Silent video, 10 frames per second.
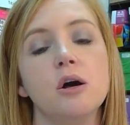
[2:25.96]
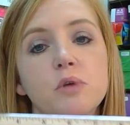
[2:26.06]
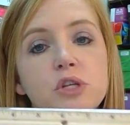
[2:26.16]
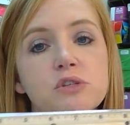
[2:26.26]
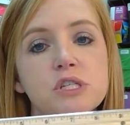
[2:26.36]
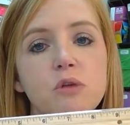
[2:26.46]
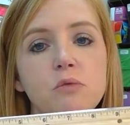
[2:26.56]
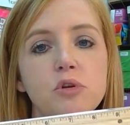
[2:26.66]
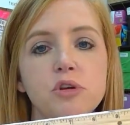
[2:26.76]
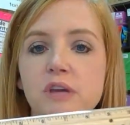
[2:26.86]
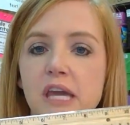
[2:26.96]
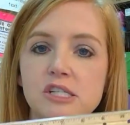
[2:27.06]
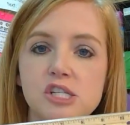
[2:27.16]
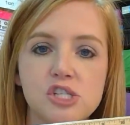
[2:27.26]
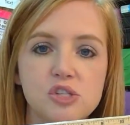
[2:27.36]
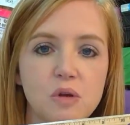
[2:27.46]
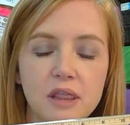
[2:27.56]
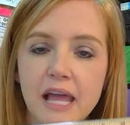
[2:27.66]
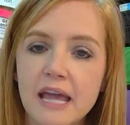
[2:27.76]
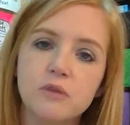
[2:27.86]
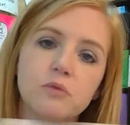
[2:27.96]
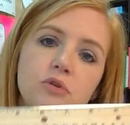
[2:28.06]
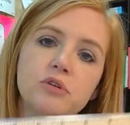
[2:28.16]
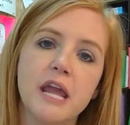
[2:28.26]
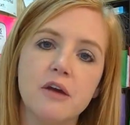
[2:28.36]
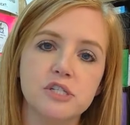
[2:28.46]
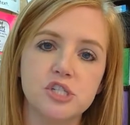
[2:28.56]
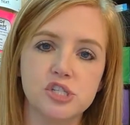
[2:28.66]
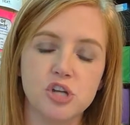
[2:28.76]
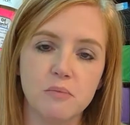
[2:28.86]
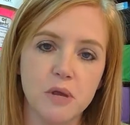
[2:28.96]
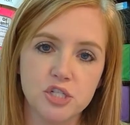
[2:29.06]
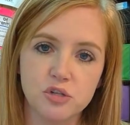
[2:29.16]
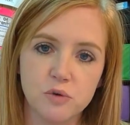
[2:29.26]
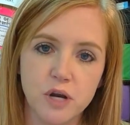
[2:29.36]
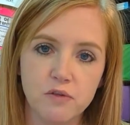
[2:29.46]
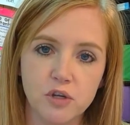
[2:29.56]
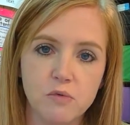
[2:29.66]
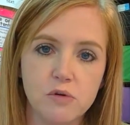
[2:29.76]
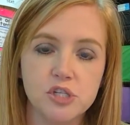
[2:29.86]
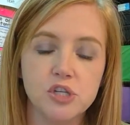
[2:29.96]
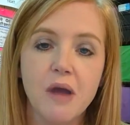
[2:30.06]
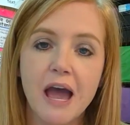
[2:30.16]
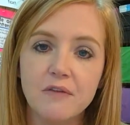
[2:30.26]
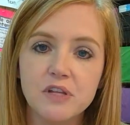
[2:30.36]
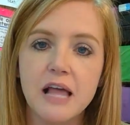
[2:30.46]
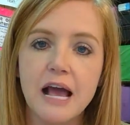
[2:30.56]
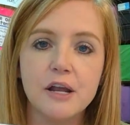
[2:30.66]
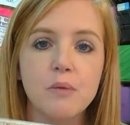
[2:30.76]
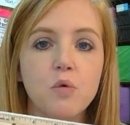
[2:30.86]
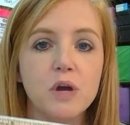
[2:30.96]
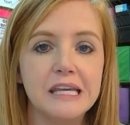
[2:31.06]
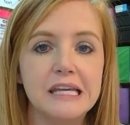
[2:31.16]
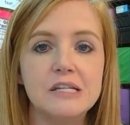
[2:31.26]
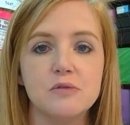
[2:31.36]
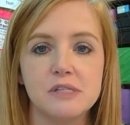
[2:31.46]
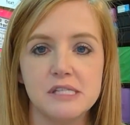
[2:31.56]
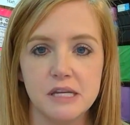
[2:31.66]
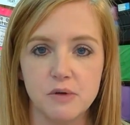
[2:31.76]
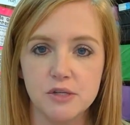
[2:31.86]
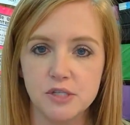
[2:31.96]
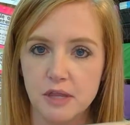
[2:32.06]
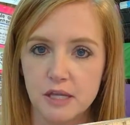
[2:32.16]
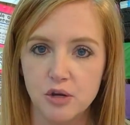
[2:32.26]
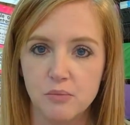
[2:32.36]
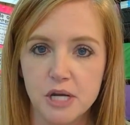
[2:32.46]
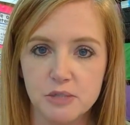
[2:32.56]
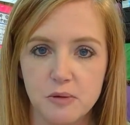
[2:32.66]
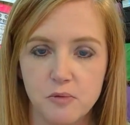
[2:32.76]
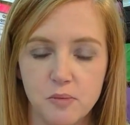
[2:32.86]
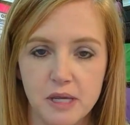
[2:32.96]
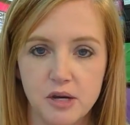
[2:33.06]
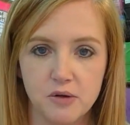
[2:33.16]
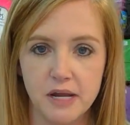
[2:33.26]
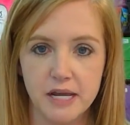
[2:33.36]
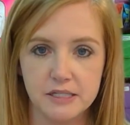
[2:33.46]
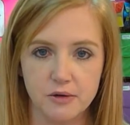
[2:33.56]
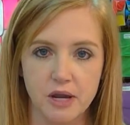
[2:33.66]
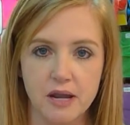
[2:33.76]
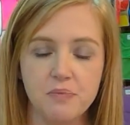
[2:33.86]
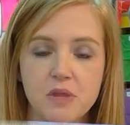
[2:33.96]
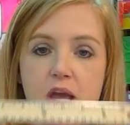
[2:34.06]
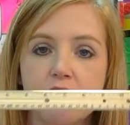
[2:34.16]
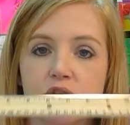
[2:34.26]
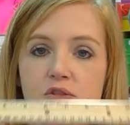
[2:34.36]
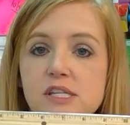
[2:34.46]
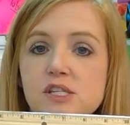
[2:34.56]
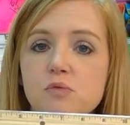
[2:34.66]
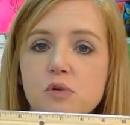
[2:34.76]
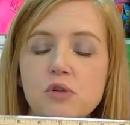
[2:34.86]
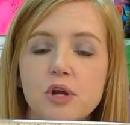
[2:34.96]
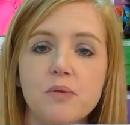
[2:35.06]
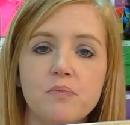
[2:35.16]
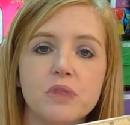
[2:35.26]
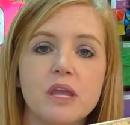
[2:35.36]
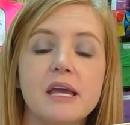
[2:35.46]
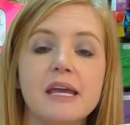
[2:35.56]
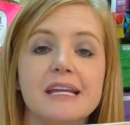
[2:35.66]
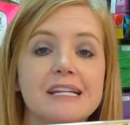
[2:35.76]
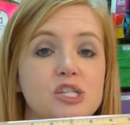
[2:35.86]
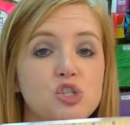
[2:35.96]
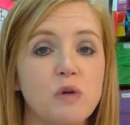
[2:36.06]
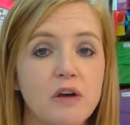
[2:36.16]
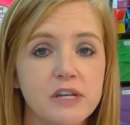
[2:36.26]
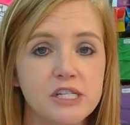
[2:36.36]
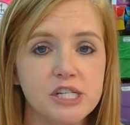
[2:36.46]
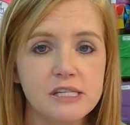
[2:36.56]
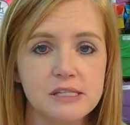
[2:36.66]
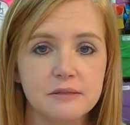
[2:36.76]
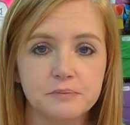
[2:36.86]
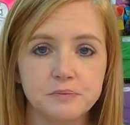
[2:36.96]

When using a ruler, you can't just lay the ruler down and just start measuring wherever you want to. You have to line up one end on 0 so that your measurement will be correct, okay? So this is a ruler. It is 12 inches.